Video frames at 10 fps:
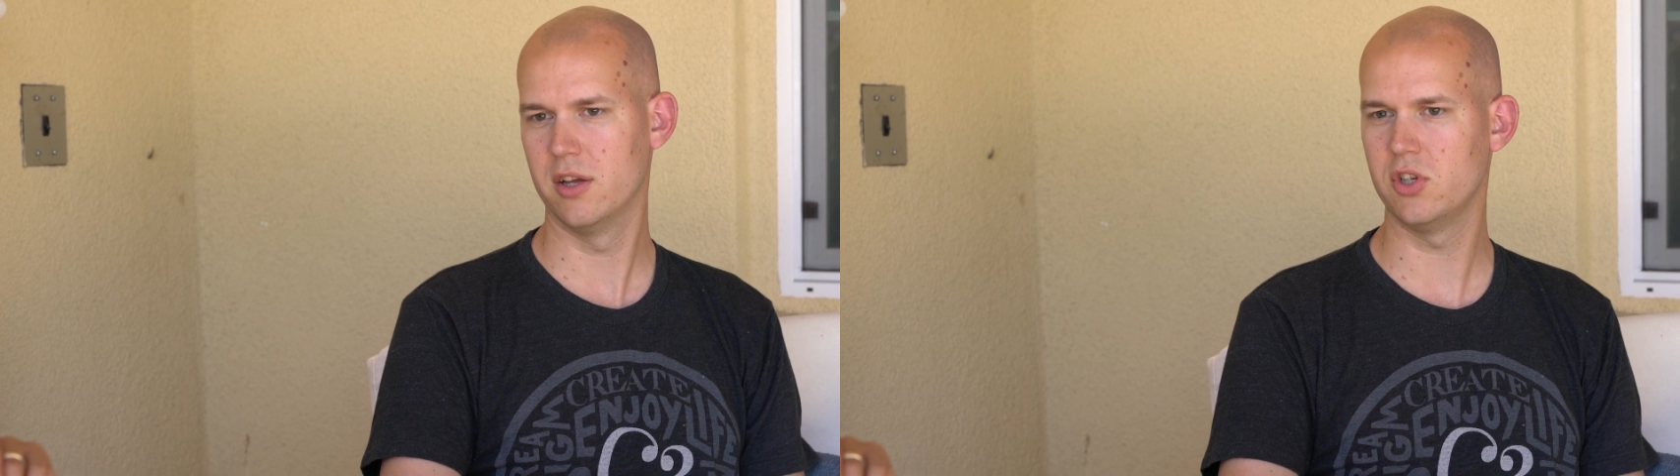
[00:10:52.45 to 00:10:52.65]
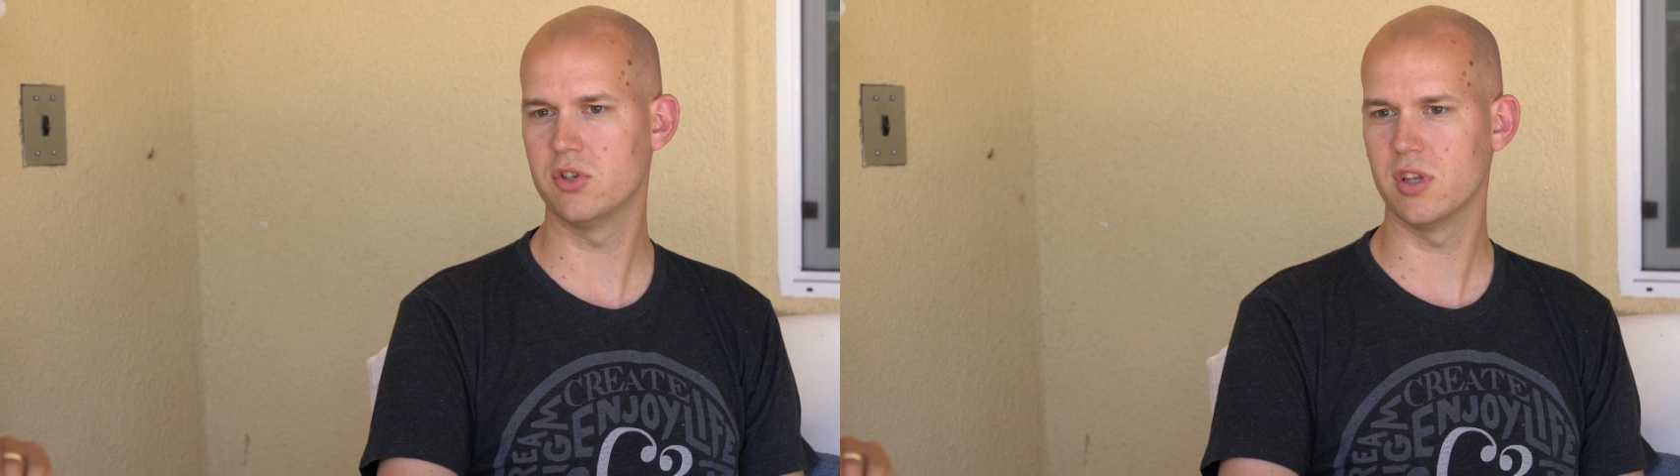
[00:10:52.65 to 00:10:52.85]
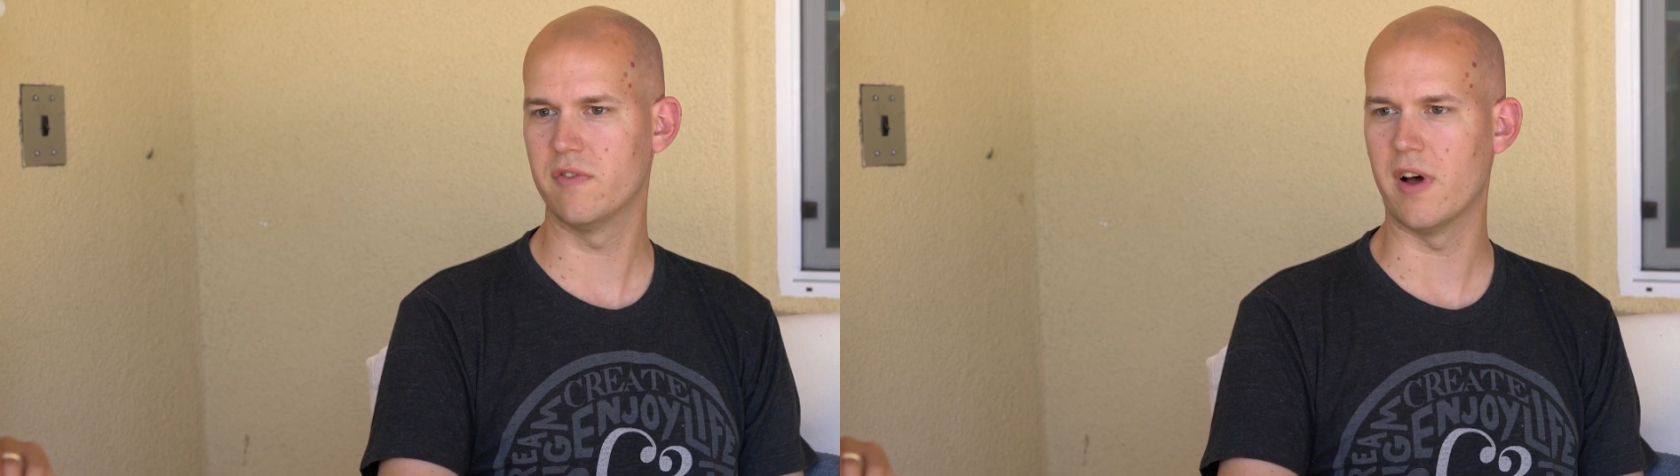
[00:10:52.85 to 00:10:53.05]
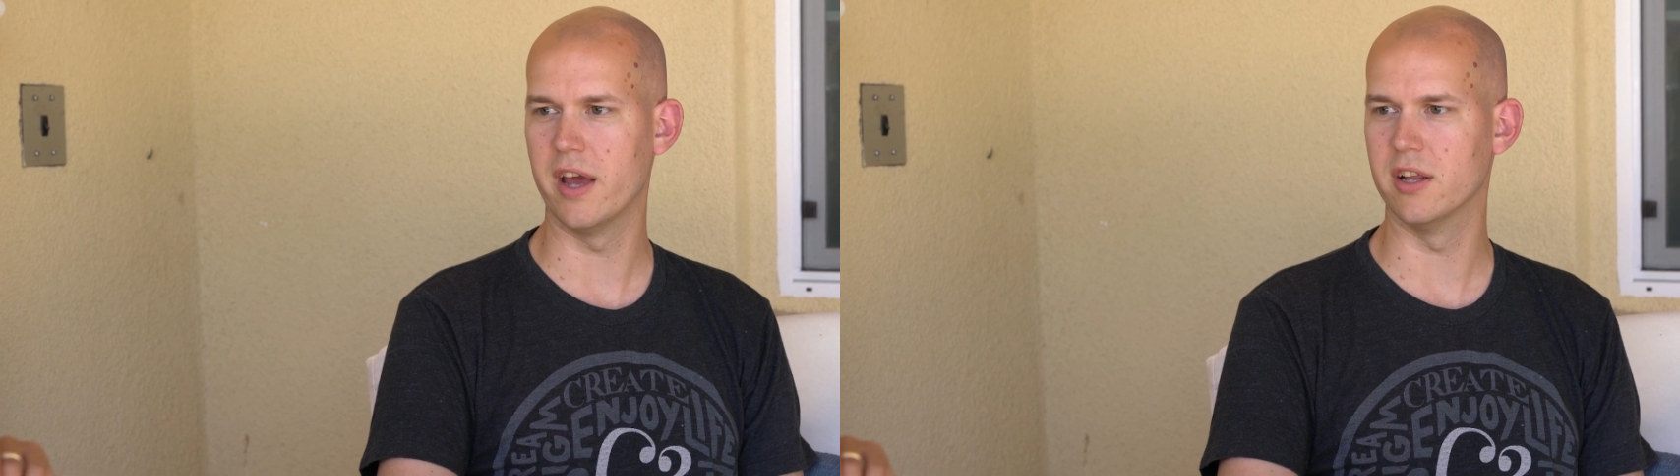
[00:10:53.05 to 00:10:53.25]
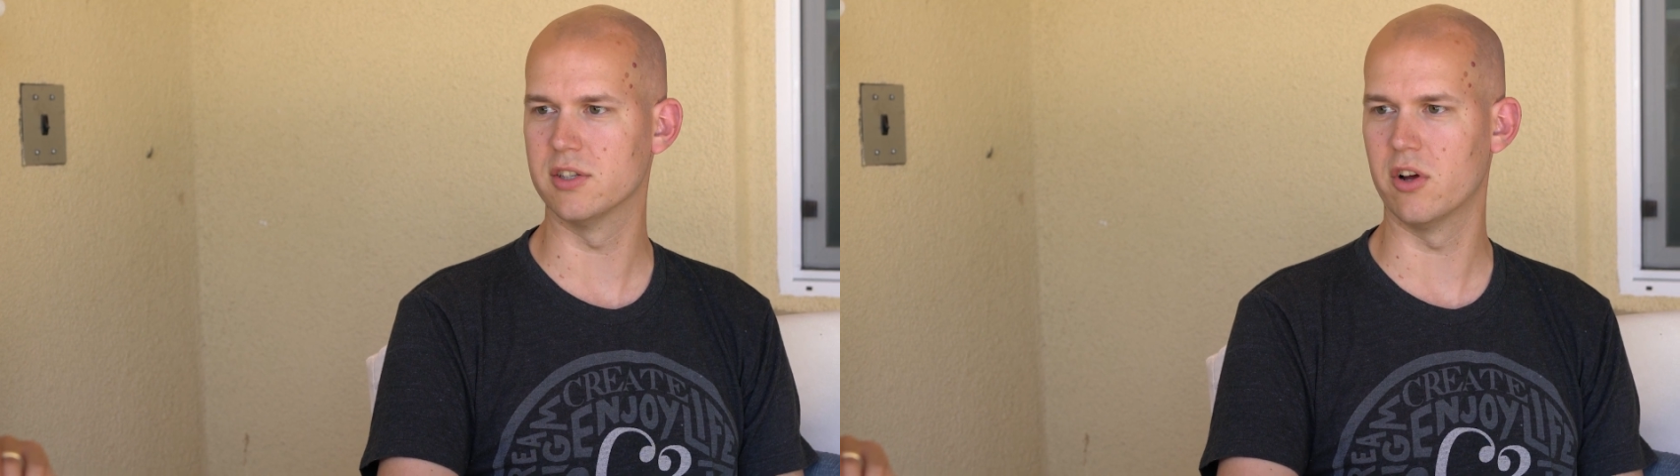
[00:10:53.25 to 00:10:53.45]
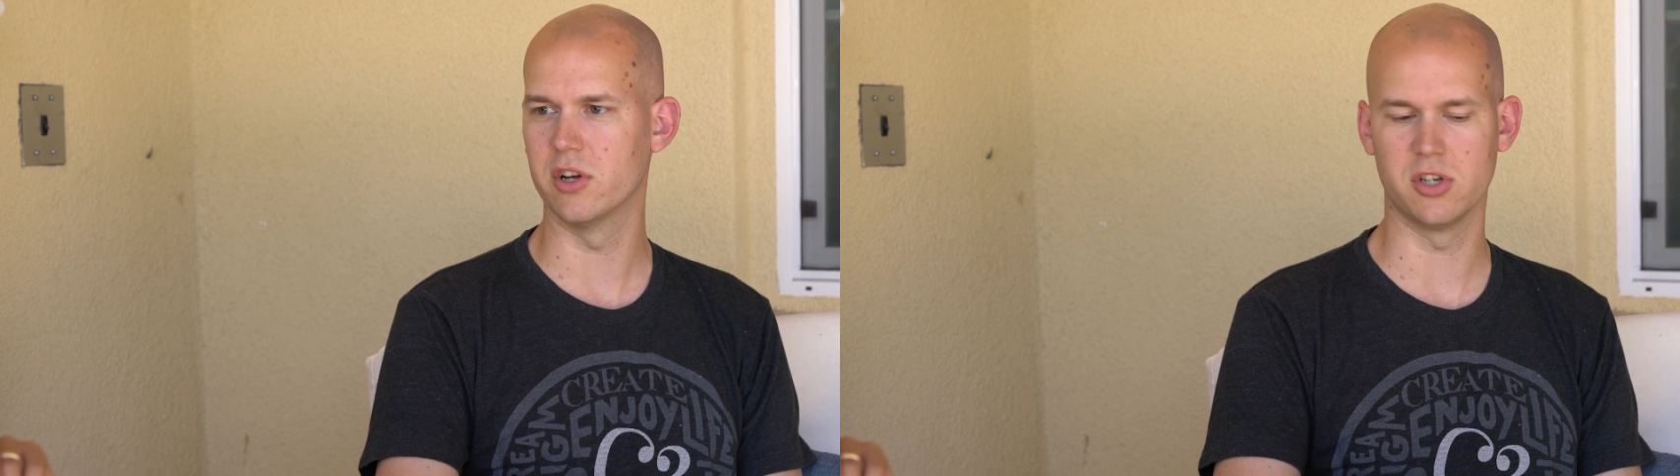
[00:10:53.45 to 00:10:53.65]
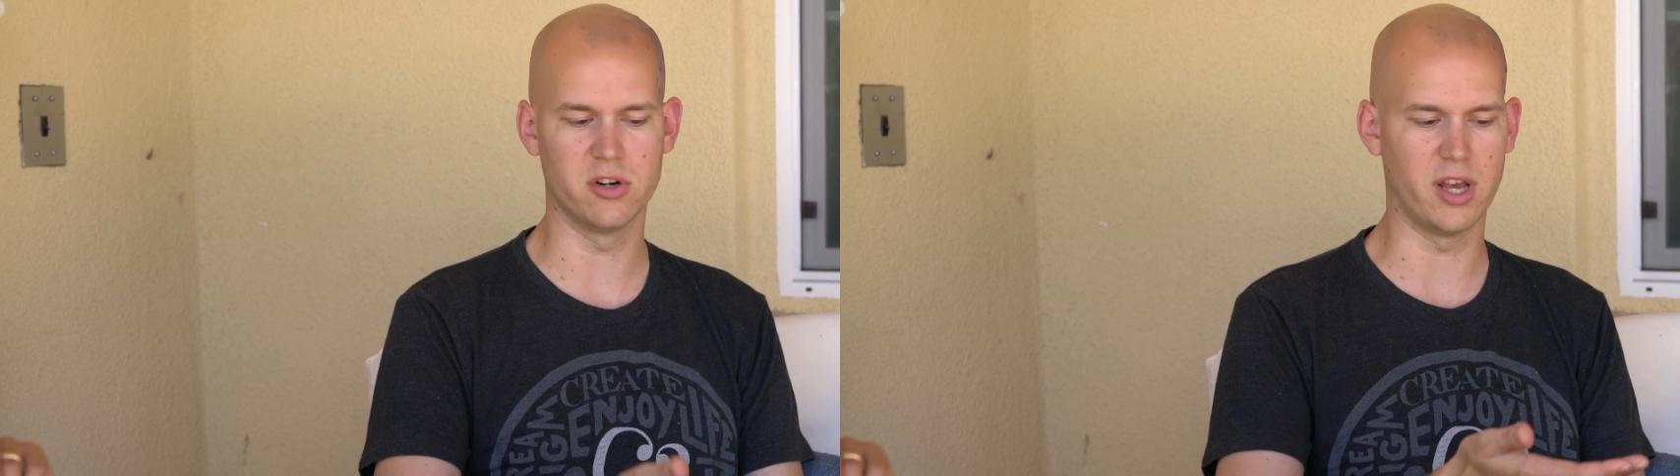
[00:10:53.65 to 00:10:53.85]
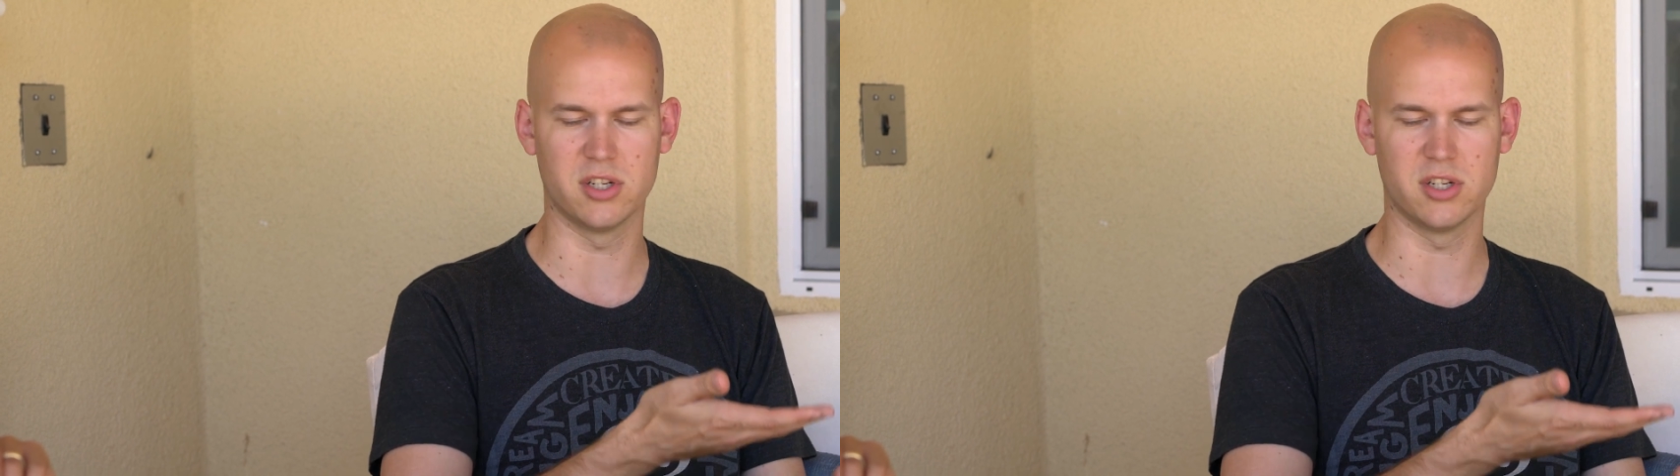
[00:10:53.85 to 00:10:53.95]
it's usually fine as long as you're